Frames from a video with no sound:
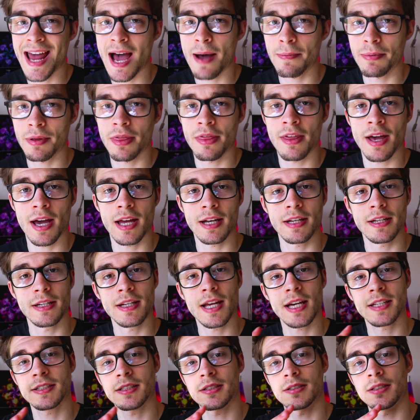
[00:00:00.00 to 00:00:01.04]
app that
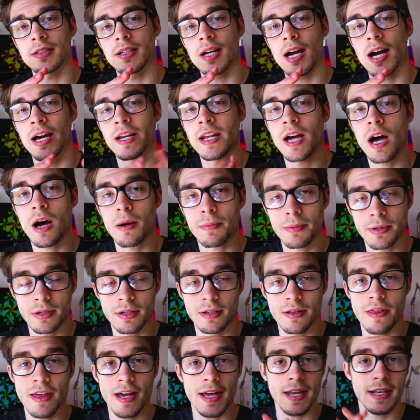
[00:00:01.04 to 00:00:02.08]
doesn't add up,
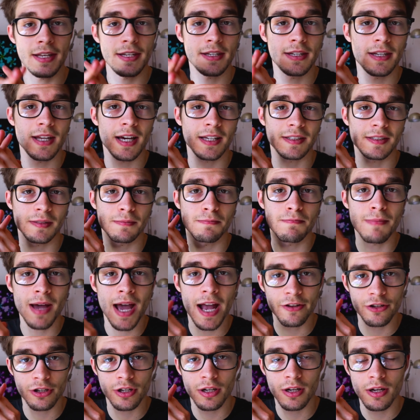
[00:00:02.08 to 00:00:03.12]
that doesn't
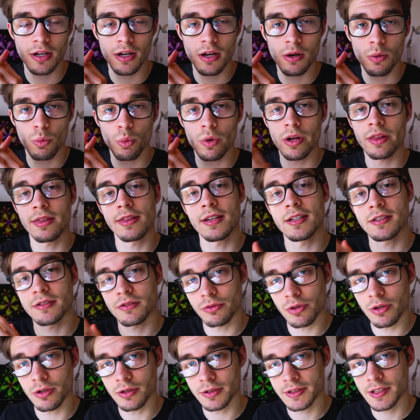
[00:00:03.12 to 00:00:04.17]
match with these
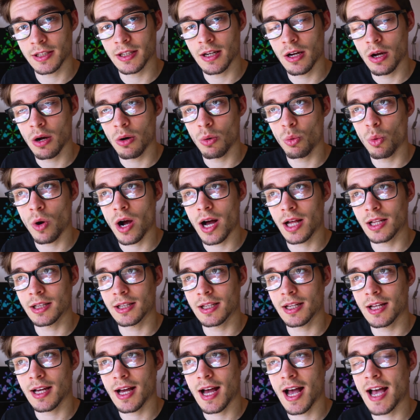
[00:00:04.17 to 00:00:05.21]
rules, well,
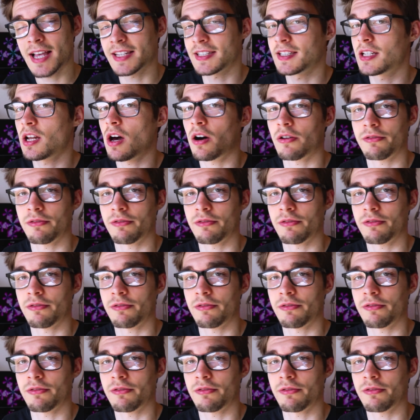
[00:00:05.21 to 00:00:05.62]
has no